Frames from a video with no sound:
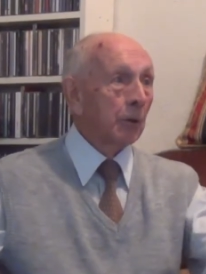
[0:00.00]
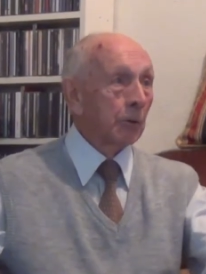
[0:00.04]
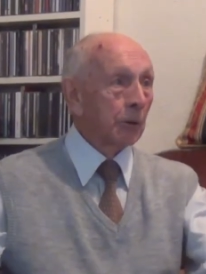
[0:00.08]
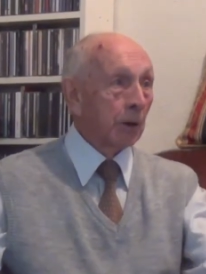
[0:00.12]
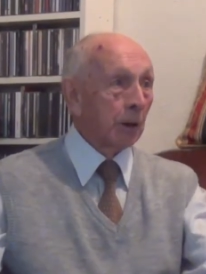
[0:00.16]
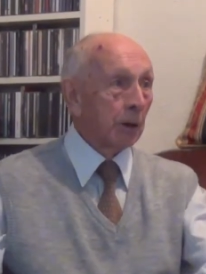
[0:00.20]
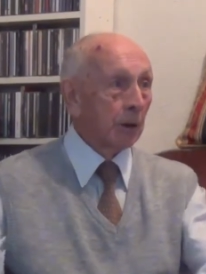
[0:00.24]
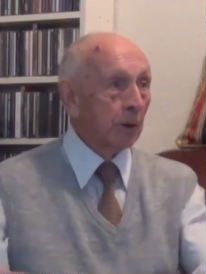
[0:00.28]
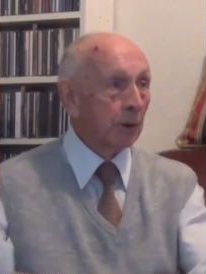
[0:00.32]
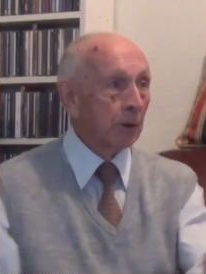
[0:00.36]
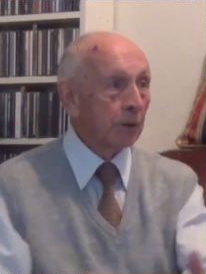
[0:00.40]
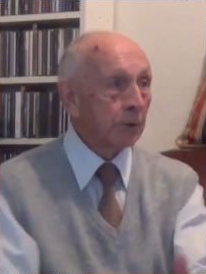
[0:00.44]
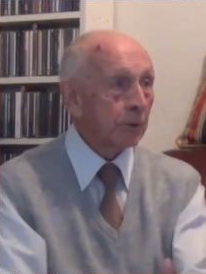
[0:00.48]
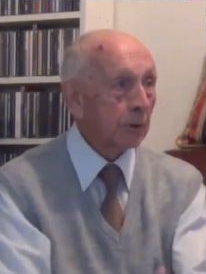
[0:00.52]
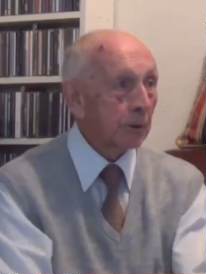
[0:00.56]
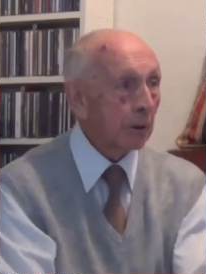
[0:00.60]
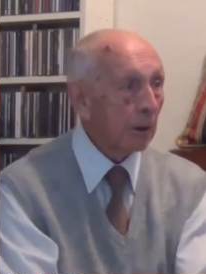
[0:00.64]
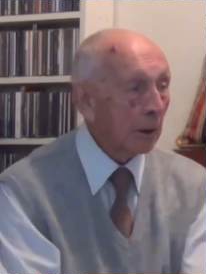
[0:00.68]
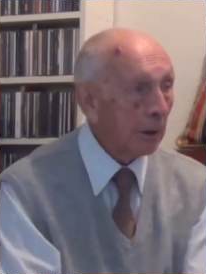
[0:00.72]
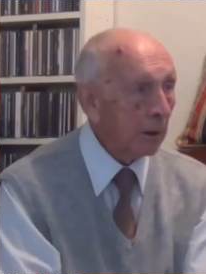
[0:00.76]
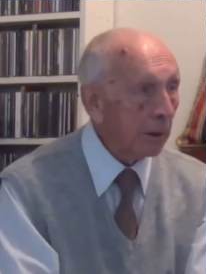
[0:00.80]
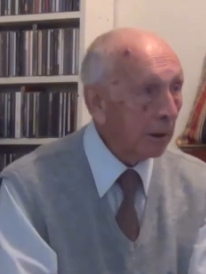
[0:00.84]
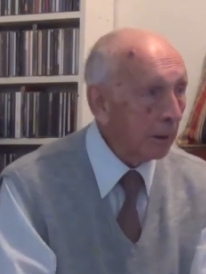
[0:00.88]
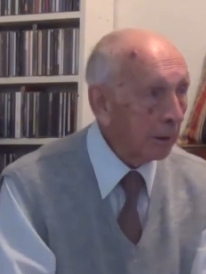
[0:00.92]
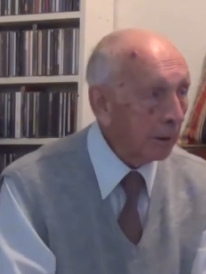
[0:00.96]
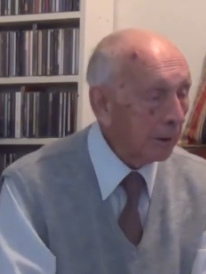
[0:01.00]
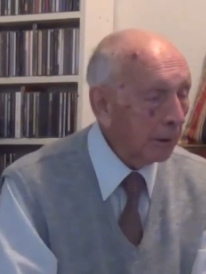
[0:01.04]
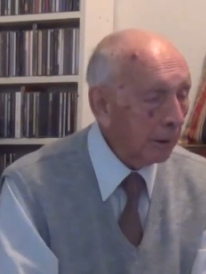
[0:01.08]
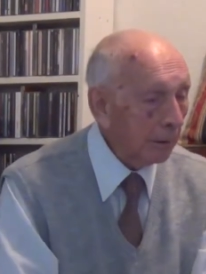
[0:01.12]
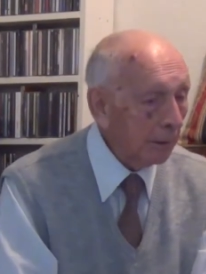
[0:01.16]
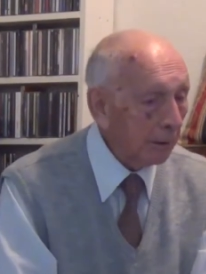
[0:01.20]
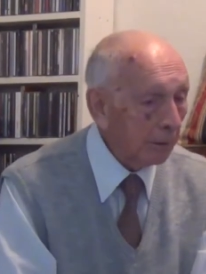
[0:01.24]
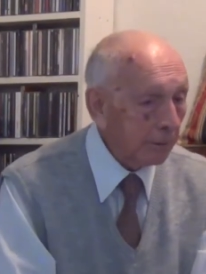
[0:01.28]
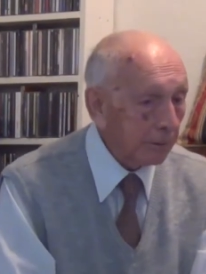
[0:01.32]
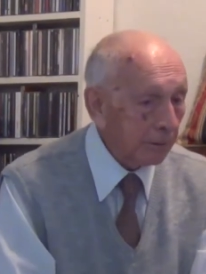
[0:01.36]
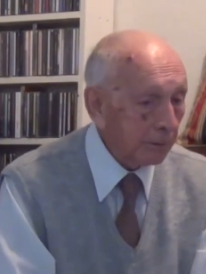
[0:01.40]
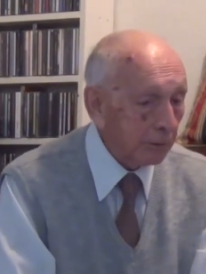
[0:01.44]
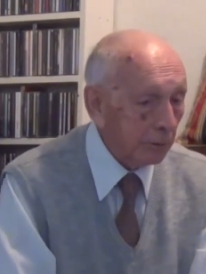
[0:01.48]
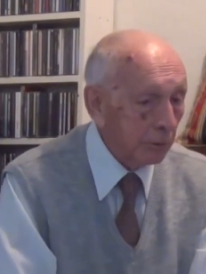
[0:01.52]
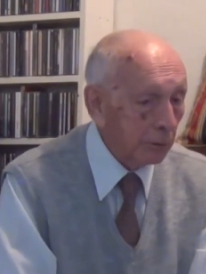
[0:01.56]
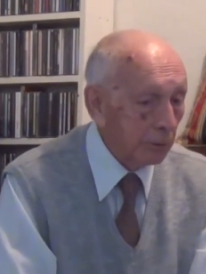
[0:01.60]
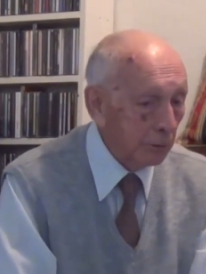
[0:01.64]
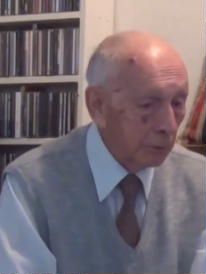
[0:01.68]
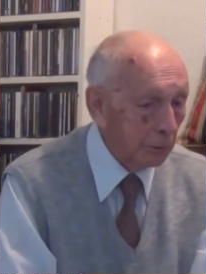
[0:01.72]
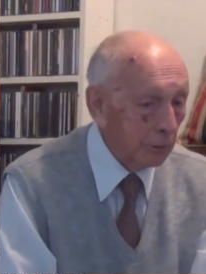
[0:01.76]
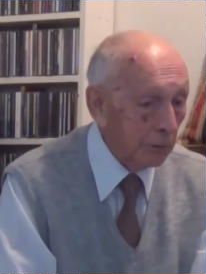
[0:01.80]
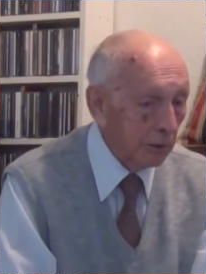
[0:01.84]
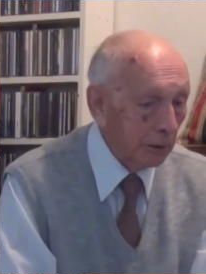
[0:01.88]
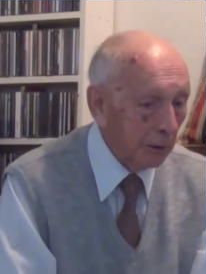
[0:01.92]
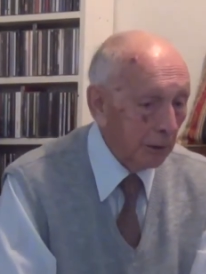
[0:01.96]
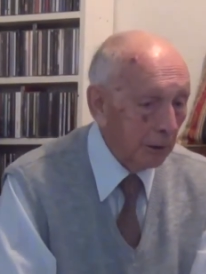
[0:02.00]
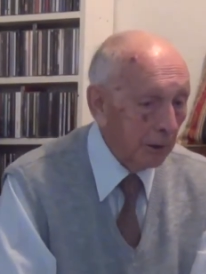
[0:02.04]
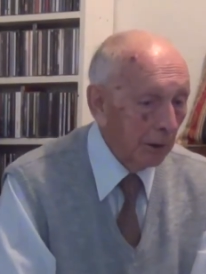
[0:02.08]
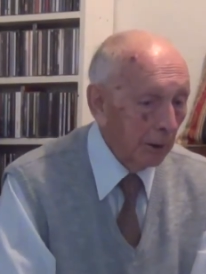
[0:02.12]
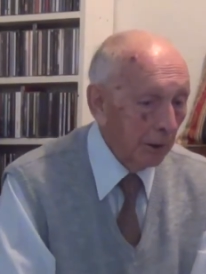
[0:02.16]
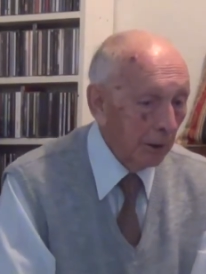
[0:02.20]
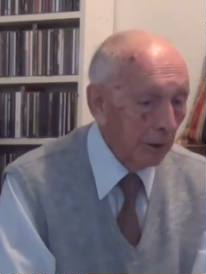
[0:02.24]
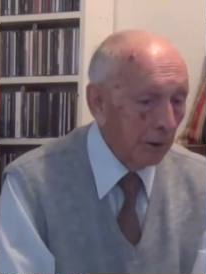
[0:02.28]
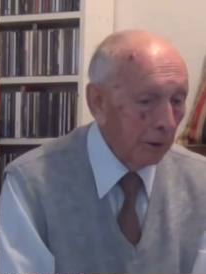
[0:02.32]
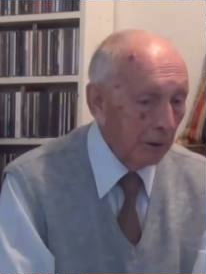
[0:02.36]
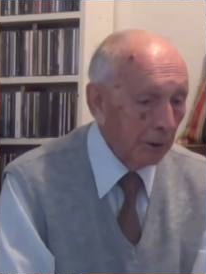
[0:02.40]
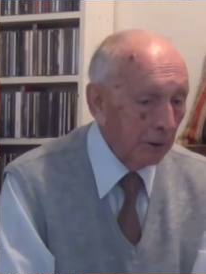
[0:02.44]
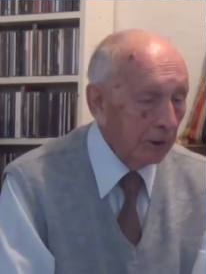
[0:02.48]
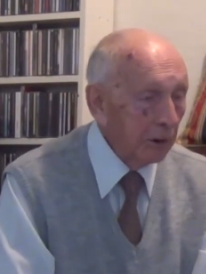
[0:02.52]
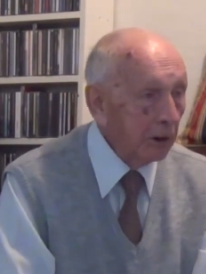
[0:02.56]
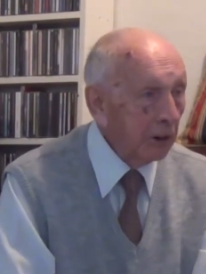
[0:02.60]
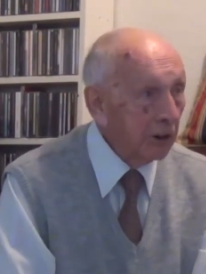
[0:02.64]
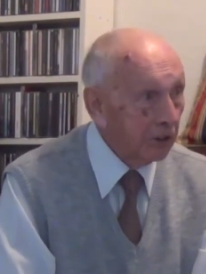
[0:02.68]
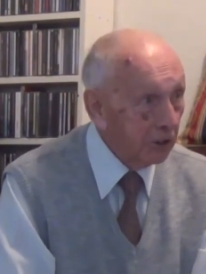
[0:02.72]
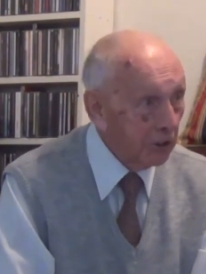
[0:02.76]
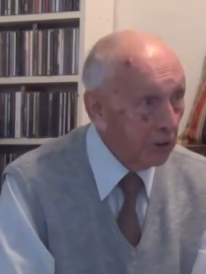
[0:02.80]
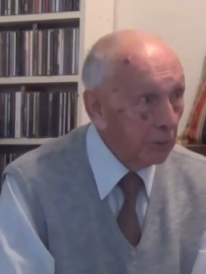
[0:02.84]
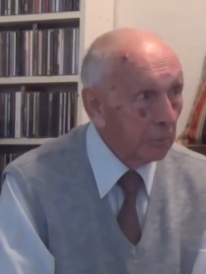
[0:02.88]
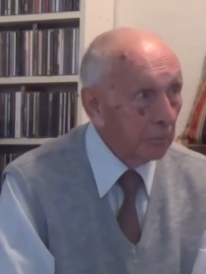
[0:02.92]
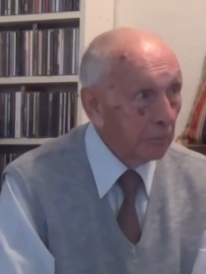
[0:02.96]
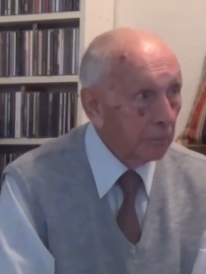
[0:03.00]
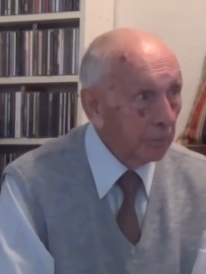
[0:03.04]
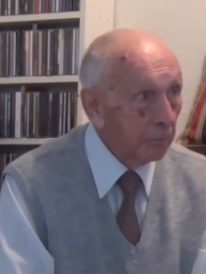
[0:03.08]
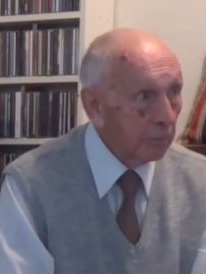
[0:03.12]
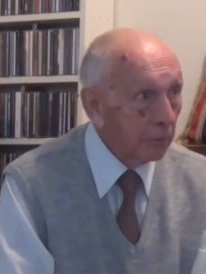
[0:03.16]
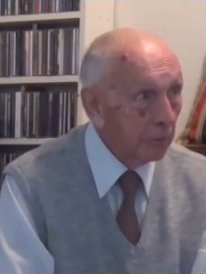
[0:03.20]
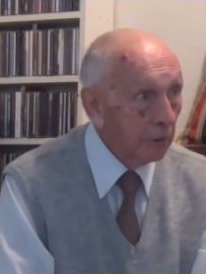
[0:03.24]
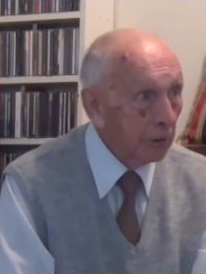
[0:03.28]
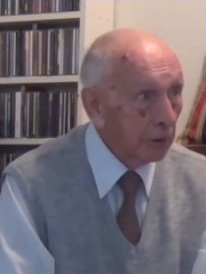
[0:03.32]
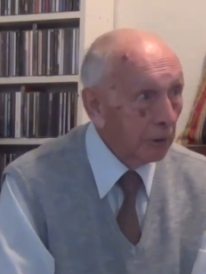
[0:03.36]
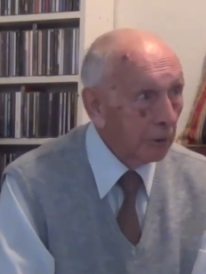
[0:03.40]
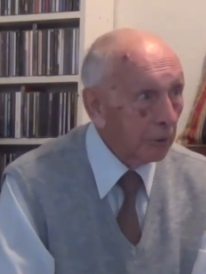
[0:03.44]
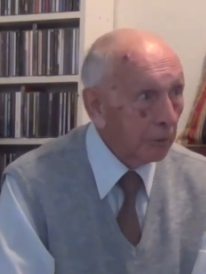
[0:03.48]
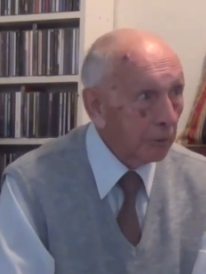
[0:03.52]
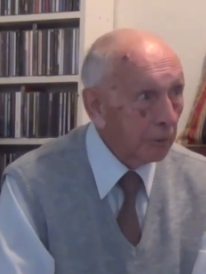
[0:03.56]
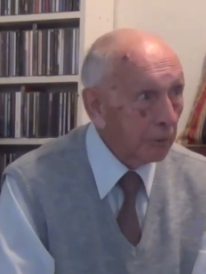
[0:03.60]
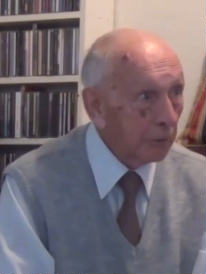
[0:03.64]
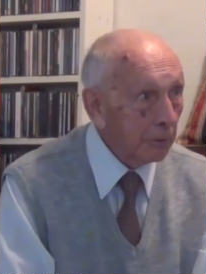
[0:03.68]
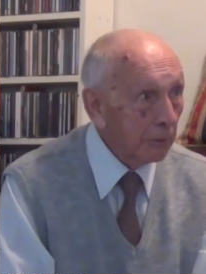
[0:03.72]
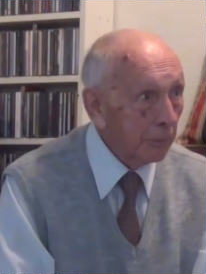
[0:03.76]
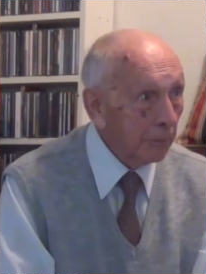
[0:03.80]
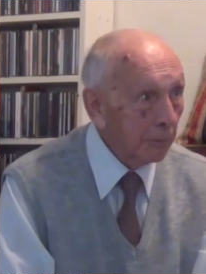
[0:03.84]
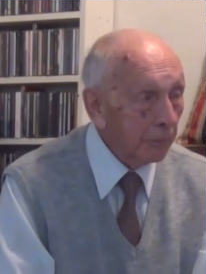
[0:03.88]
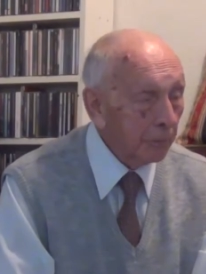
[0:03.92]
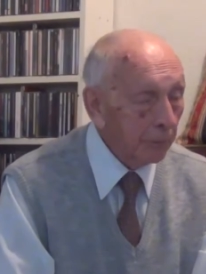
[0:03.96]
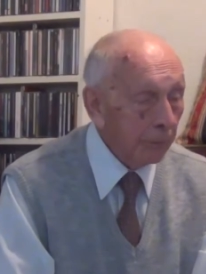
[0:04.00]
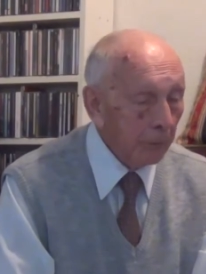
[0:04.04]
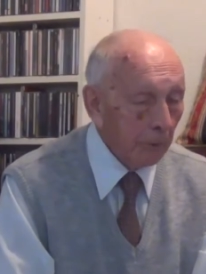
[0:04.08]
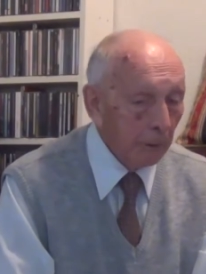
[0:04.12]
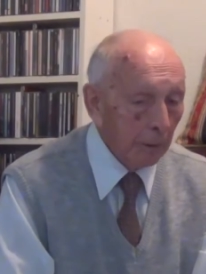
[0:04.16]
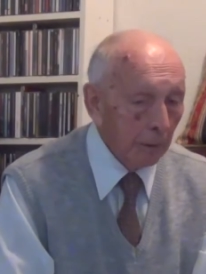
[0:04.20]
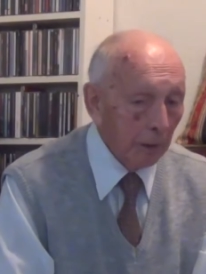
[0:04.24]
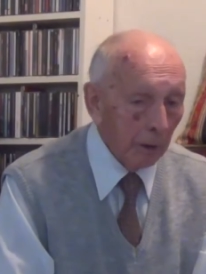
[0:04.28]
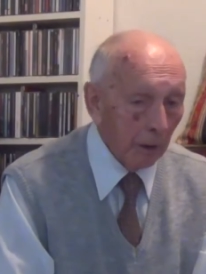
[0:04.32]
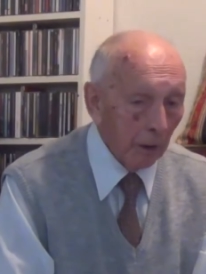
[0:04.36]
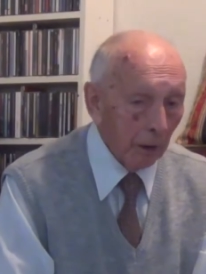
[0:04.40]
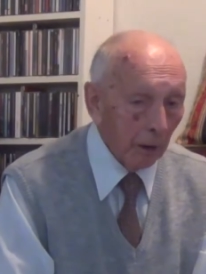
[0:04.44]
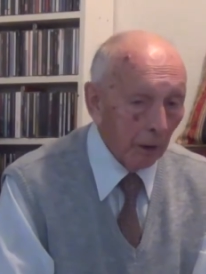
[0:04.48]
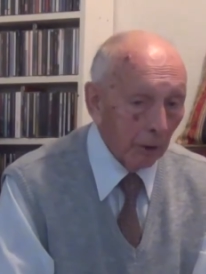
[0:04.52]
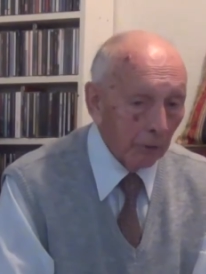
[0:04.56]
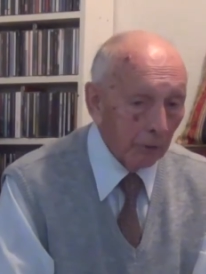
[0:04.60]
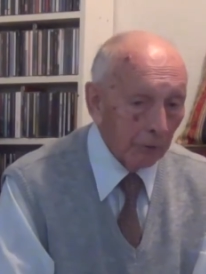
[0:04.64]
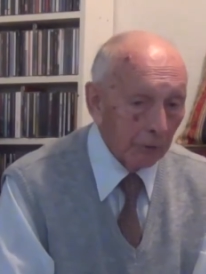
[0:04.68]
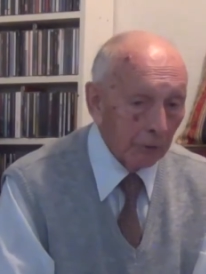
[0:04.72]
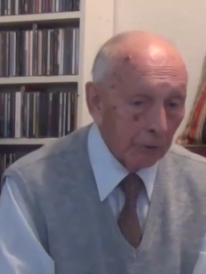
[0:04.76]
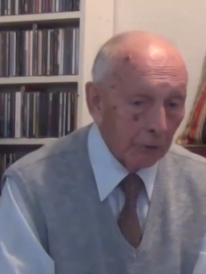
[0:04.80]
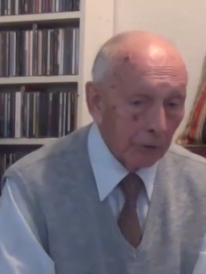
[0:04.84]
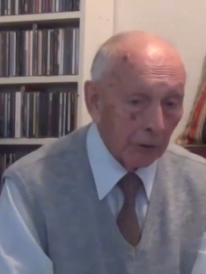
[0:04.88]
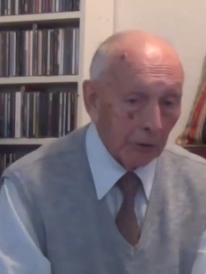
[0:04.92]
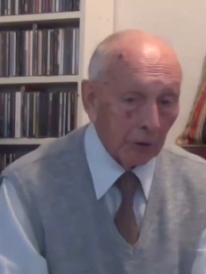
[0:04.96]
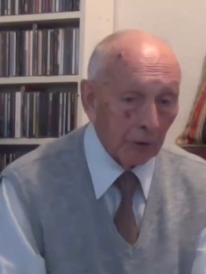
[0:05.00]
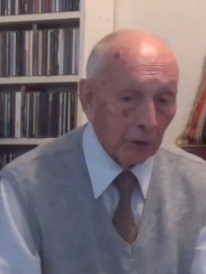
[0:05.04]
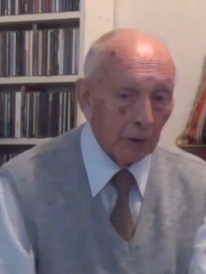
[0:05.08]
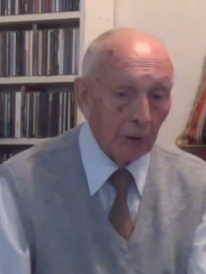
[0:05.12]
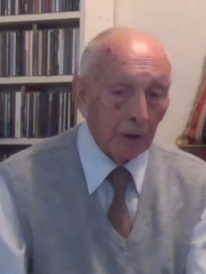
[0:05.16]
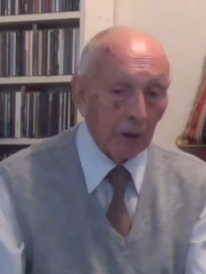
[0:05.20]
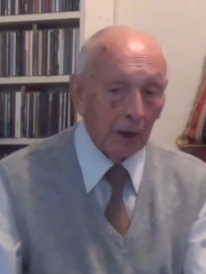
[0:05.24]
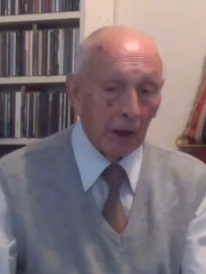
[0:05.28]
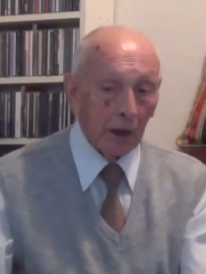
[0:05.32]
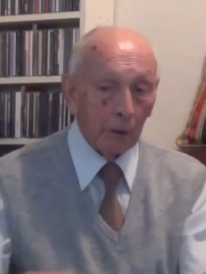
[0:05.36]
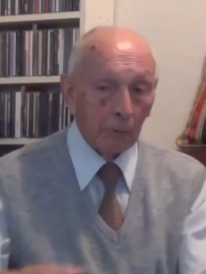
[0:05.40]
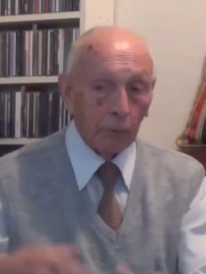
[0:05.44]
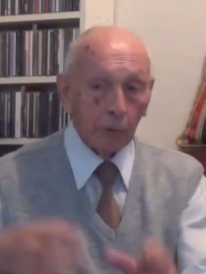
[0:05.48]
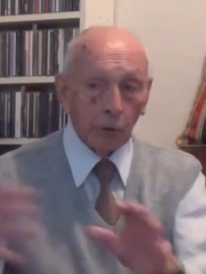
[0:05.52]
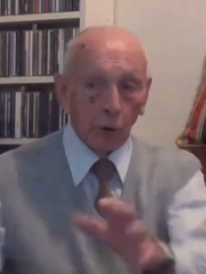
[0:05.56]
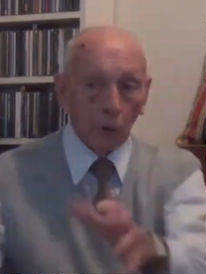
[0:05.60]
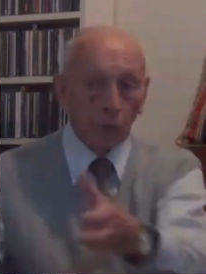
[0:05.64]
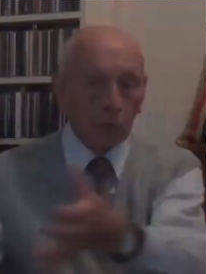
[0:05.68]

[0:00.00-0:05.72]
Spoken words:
Oh yes, I had to lead them, you know. And I would